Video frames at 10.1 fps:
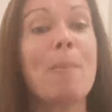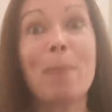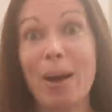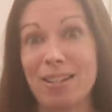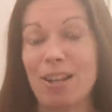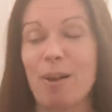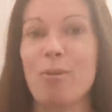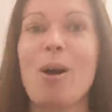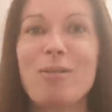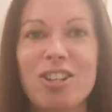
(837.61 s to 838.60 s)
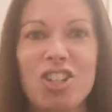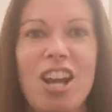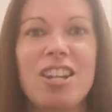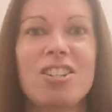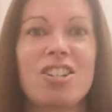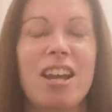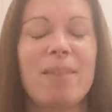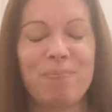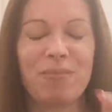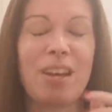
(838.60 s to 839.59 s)
But I thought I would just change,
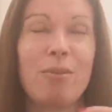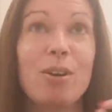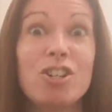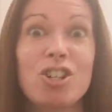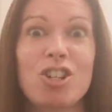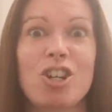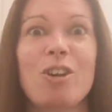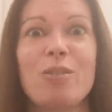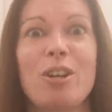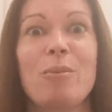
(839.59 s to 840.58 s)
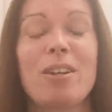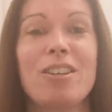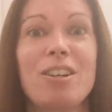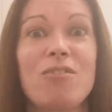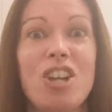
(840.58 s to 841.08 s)
I thought I'd just show you, because I've